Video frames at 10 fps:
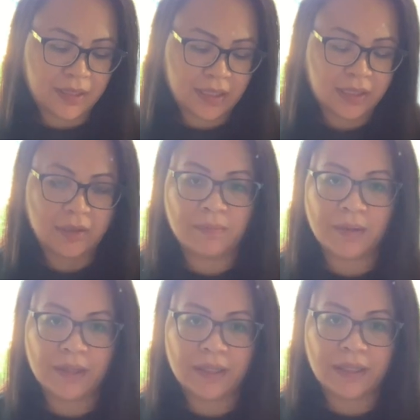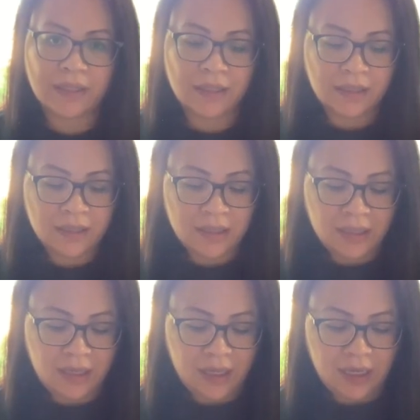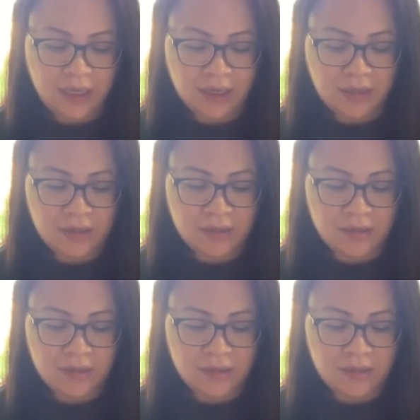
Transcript: then you burn it. And